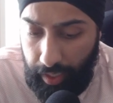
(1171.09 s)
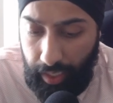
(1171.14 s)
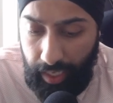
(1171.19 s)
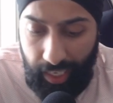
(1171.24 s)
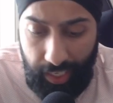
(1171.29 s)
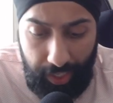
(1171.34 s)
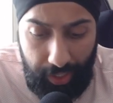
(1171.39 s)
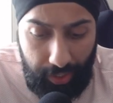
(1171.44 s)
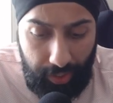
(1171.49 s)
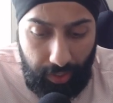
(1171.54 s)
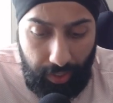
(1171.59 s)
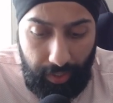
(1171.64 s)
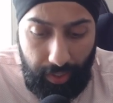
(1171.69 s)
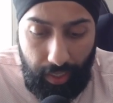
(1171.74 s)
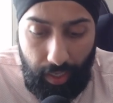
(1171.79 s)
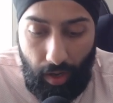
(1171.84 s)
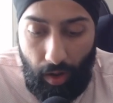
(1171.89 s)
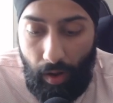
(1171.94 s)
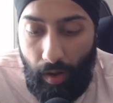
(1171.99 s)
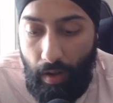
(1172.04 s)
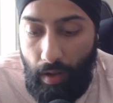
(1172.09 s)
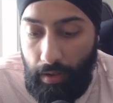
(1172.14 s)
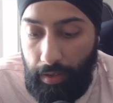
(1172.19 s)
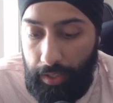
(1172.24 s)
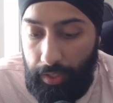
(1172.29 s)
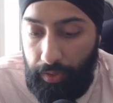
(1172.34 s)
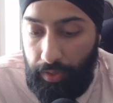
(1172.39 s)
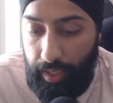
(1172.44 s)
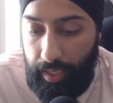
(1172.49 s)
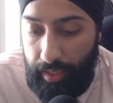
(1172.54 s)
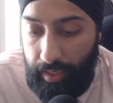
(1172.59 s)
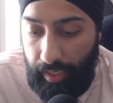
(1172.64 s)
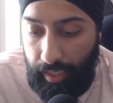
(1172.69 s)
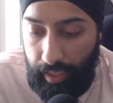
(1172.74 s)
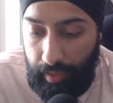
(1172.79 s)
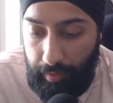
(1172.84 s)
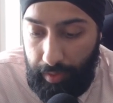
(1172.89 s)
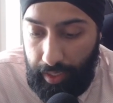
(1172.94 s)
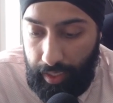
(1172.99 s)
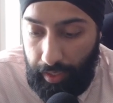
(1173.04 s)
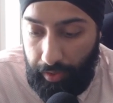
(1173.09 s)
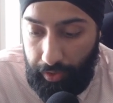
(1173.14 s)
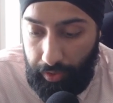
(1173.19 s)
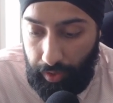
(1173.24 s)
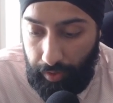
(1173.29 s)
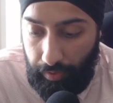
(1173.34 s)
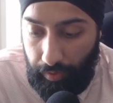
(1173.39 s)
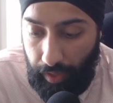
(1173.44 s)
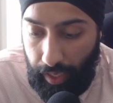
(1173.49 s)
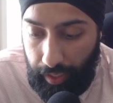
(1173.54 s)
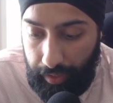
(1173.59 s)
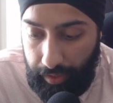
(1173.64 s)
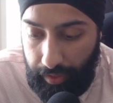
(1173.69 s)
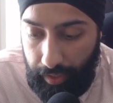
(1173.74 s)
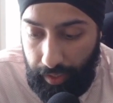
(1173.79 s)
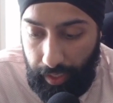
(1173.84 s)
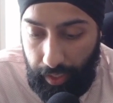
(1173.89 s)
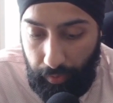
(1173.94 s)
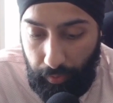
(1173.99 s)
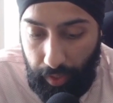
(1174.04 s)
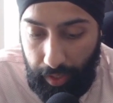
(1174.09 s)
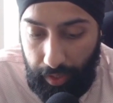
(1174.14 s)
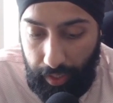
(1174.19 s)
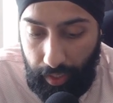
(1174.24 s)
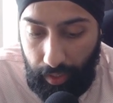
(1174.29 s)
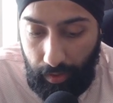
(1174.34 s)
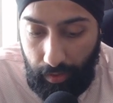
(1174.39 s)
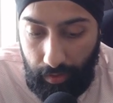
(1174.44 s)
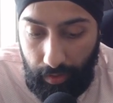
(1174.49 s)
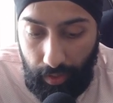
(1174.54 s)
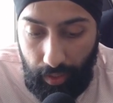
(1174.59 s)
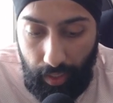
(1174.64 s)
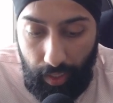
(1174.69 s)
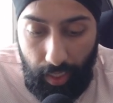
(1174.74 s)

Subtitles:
ensuring that all students see themselves reflected in what they learn.